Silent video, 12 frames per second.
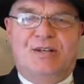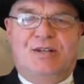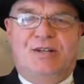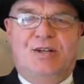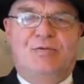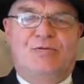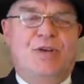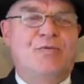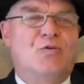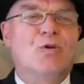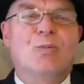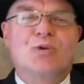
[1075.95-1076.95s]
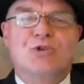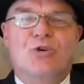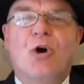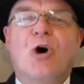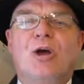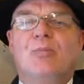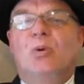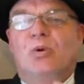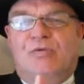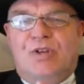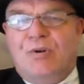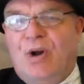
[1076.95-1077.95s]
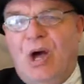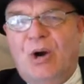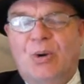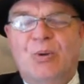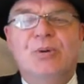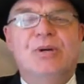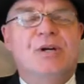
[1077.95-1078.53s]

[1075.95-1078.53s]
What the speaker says: They form a tribe all of their own,